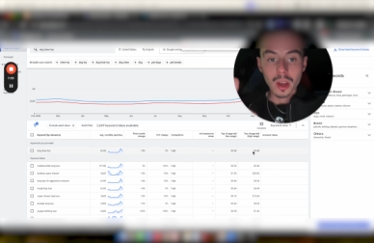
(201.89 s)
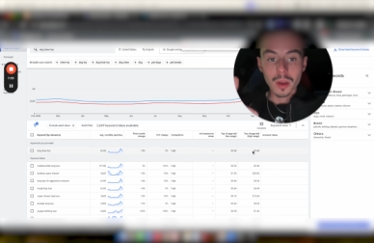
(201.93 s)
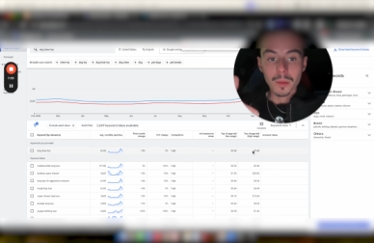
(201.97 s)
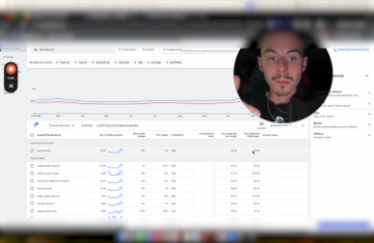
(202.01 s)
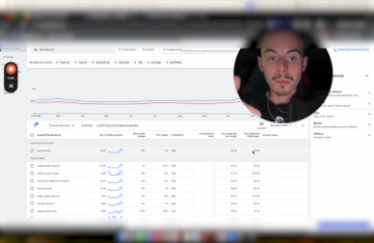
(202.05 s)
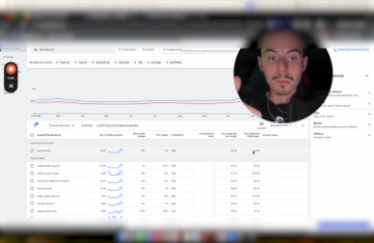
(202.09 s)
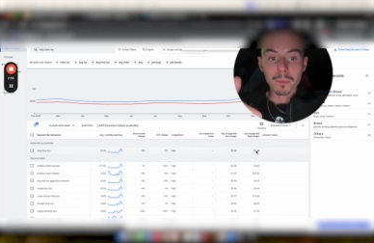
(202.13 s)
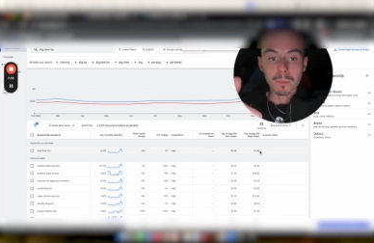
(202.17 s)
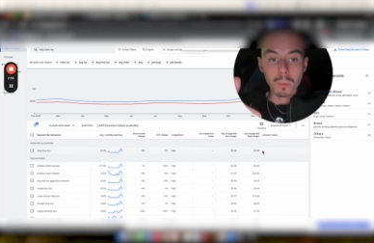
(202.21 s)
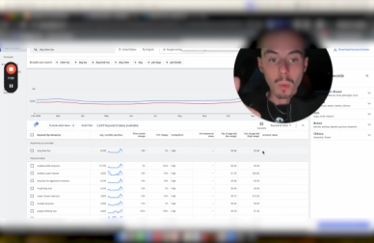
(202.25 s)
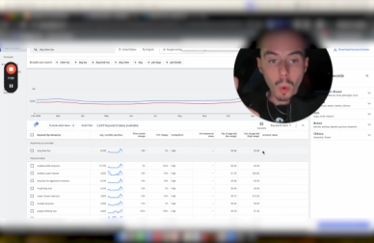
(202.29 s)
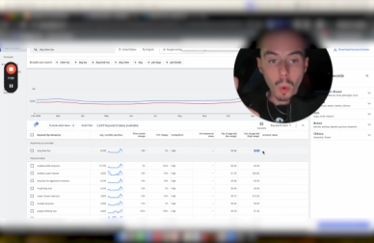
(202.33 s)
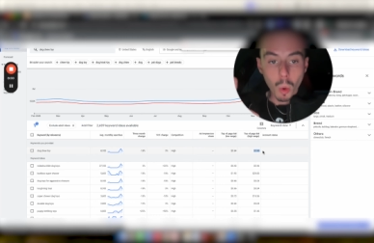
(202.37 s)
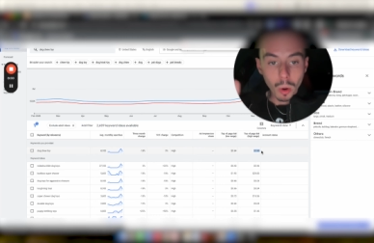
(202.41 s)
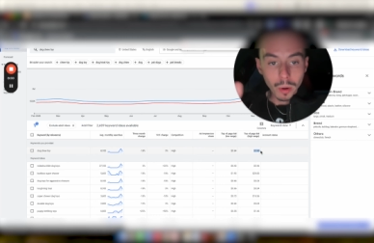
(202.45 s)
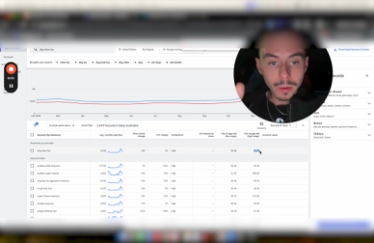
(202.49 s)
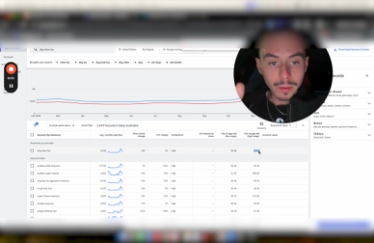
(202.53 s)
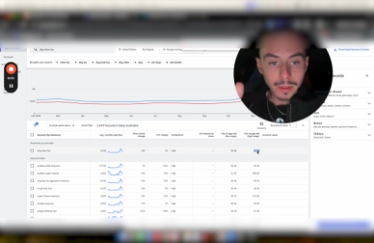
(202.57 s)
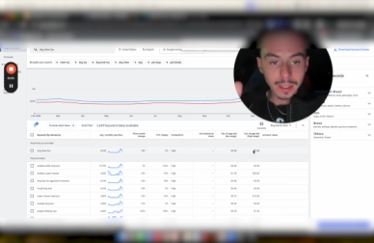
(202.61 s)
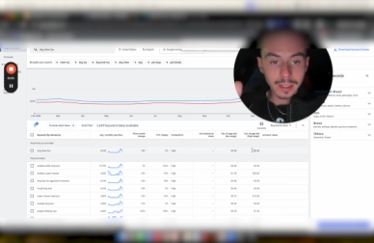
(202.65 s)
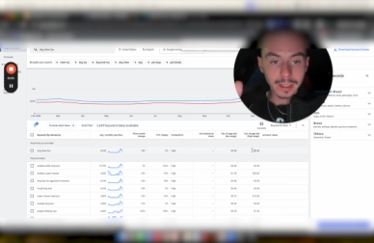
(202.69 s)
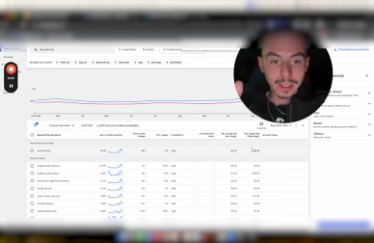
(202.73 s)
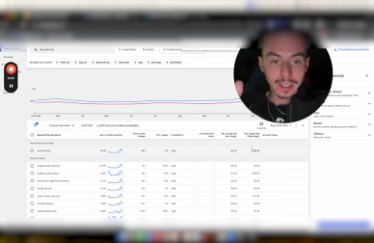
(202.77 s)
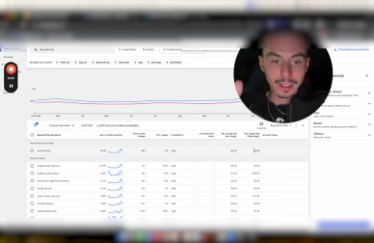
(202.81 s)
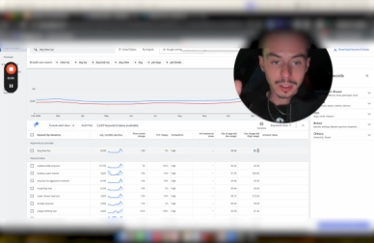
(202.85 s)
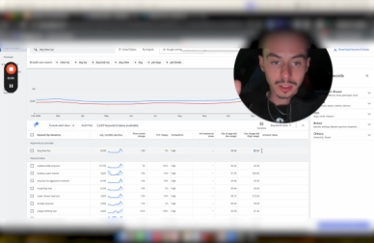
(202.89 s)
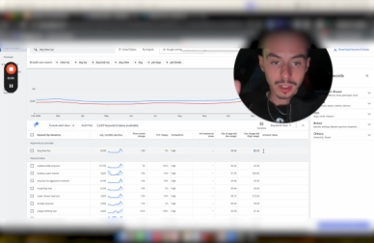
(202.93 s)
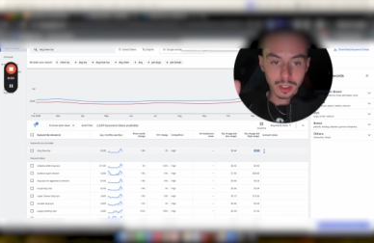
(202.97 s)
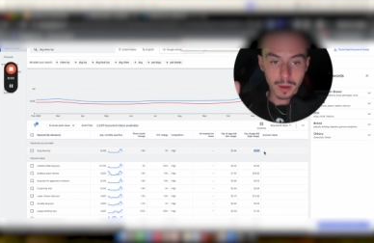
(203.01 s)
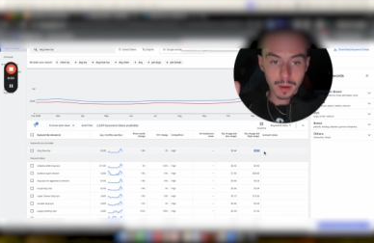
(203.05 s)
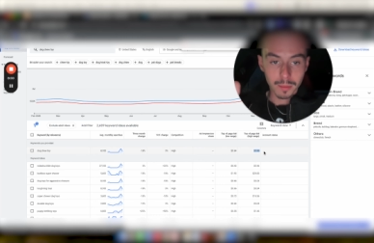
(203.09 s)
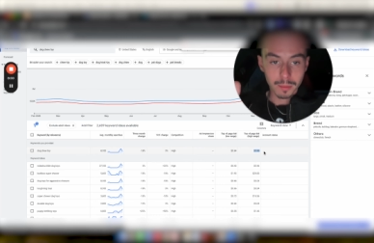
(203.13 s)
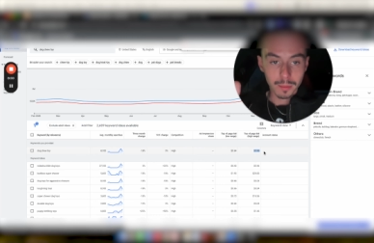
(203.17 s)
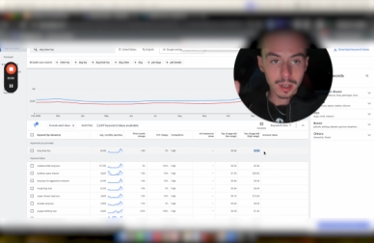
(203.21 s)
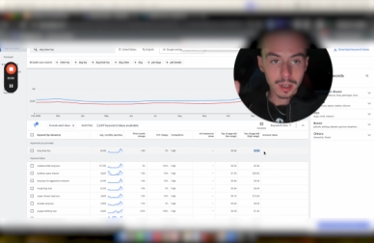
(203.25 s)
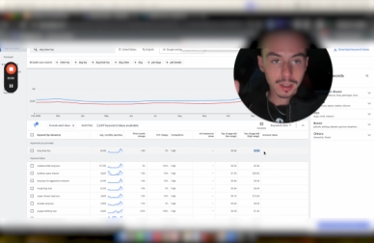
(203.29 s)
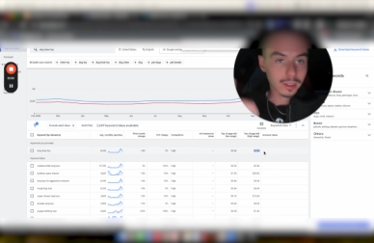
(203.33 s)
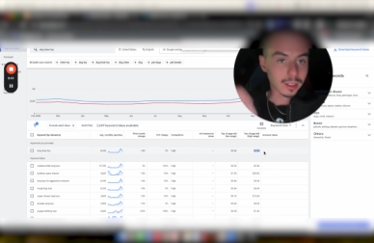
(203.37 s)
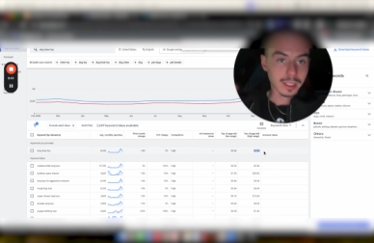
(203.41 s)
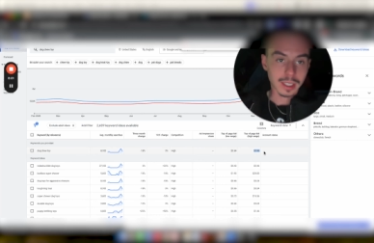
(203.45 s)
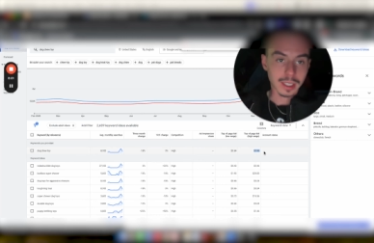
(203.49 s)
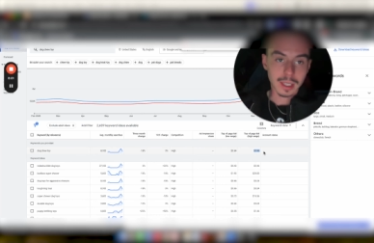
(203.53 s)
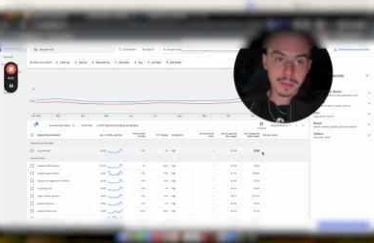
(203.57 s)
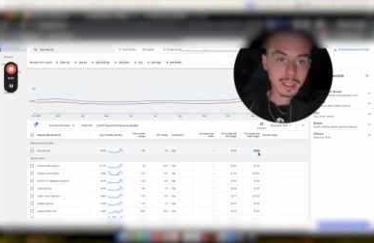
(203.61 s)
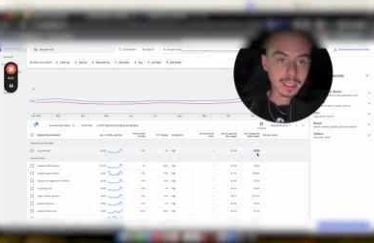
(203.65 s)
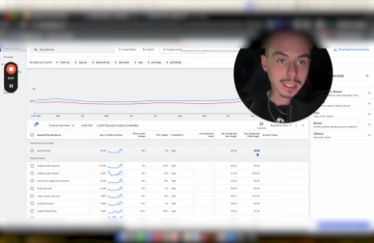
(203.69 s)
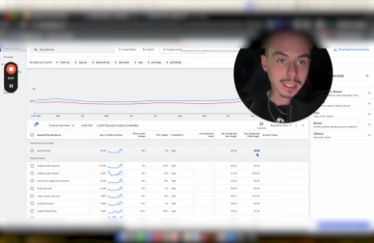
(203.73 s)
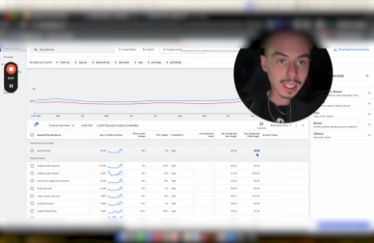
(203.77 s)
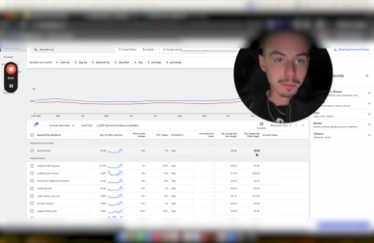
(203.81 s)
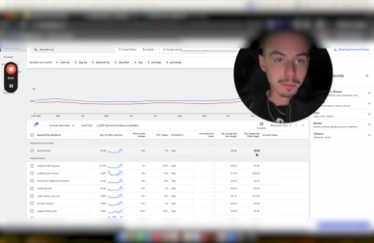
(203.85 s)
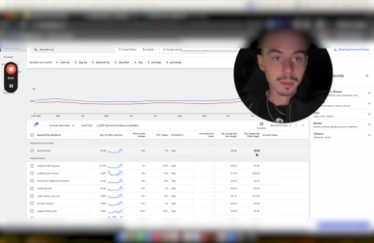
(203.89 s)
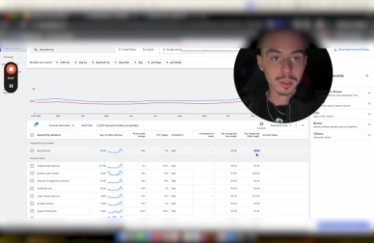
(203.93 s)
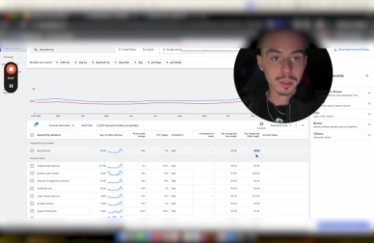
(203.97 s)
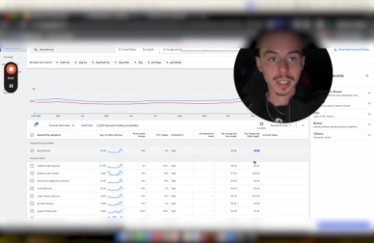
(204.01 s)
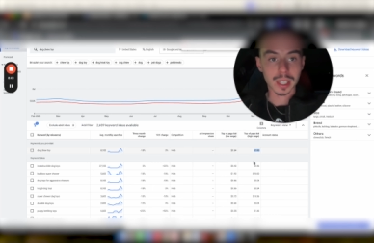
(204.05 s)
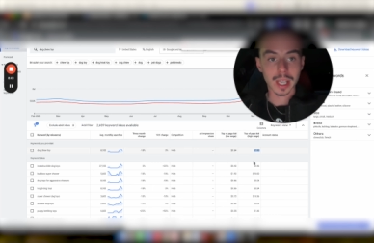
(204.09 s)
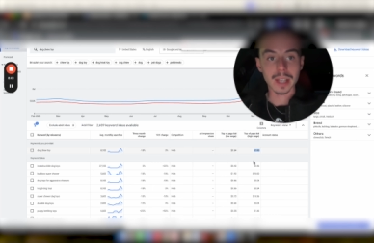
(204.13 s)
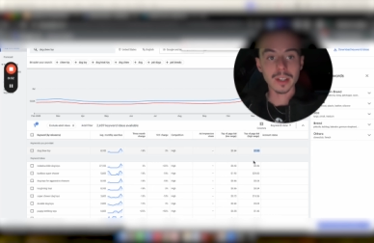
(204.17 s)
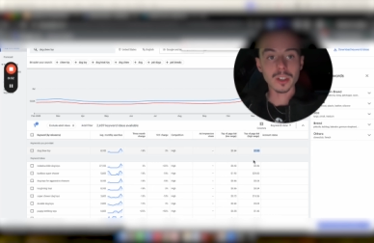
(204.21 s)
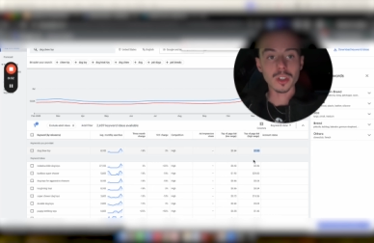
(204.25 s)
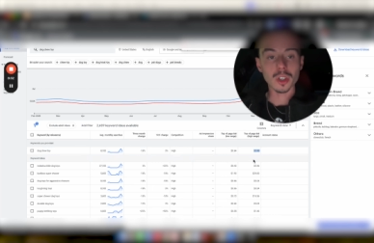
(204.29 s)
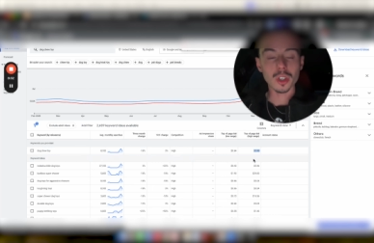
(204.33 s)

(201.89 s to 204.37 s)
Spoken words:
more than this number, let's say by 10%,